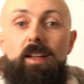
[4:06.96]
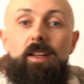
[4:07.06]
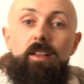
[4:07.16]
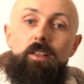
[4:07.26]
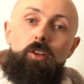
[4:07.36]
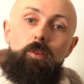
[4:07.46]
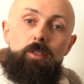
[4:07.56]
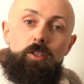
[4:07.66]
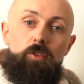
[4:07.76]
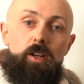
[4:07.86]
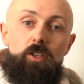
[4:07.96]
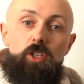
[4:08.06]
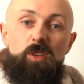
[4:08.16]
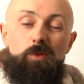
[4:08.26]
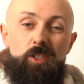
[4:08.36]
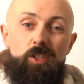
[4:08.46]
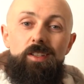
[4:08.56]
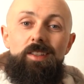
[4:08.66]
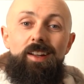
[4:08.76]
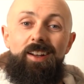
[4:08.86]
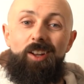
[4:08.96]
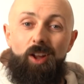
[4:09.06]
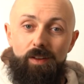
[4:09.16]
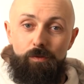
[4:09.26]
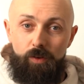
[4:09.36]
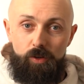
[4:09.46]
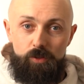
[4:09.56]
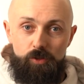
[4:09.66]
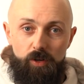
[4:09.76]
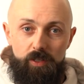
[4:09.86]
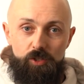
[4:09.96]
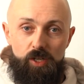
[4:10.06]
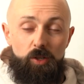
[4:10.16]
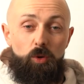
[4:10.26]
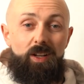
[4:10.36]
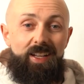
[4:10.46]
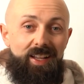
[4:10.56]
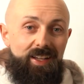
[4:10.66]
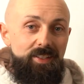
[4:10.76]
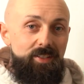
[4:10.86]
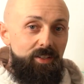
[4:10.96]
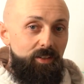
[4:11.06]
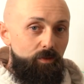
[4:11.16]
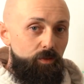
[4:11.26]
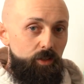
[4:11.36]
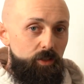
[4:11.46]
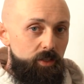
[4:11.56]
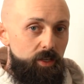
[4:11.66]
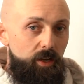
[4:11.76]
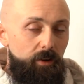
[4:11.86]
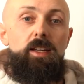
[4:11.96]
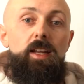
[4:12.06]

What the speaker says: another common strategy, which is the LIFO strategy, or last in, first out.